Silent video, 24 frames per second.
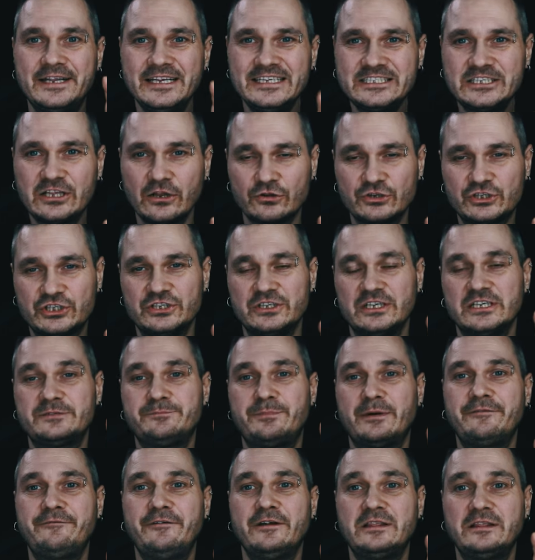This solution is
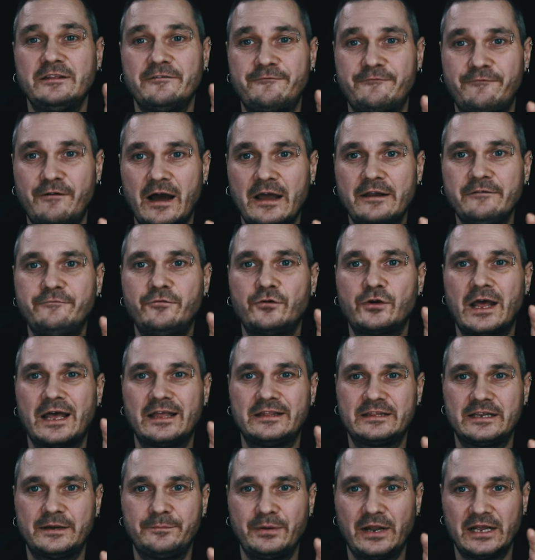perfectly fine for
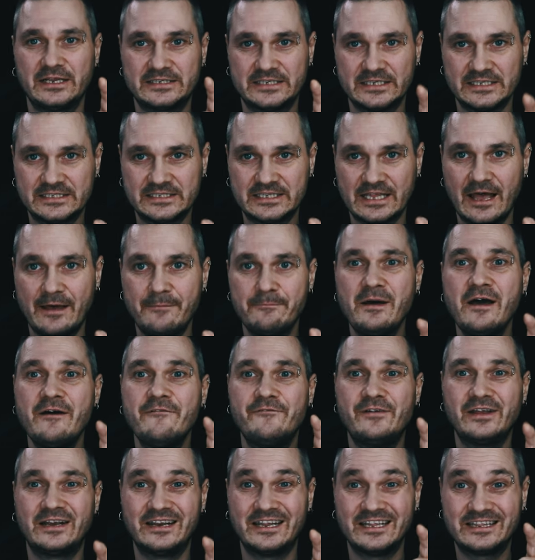enterprise system
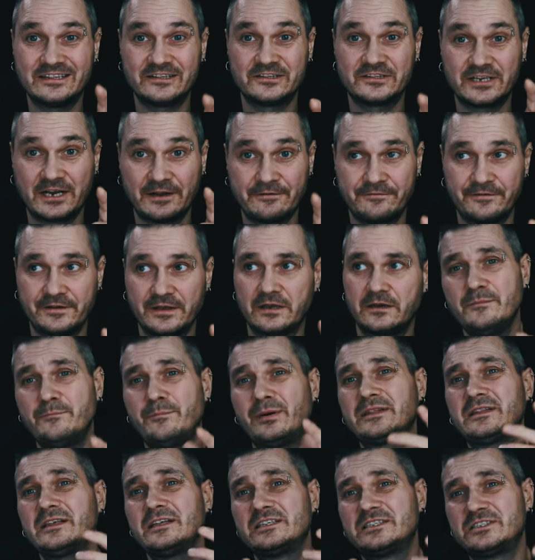with little traffic,
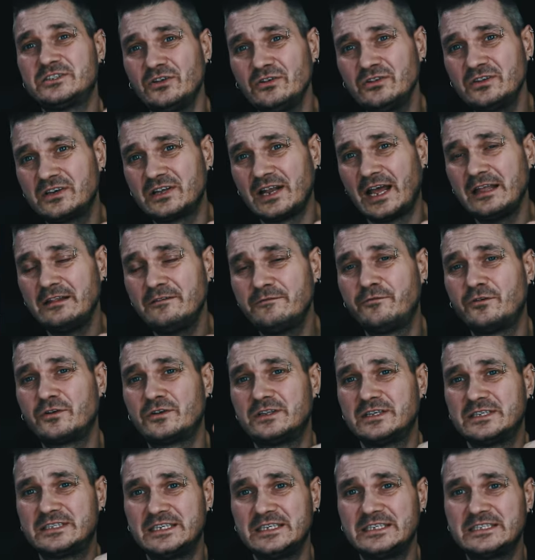but it's not great for
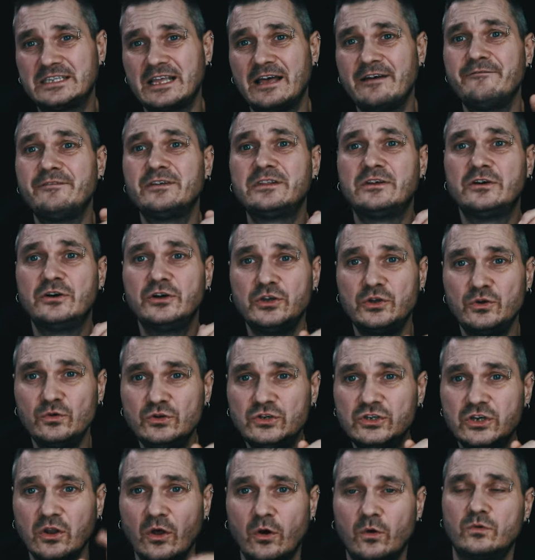the system with a
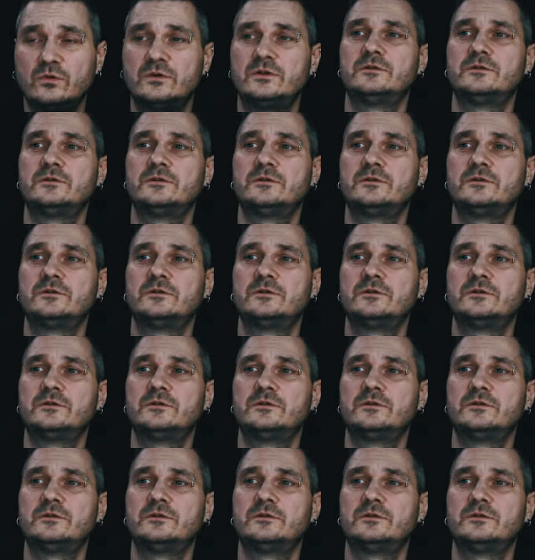huge load.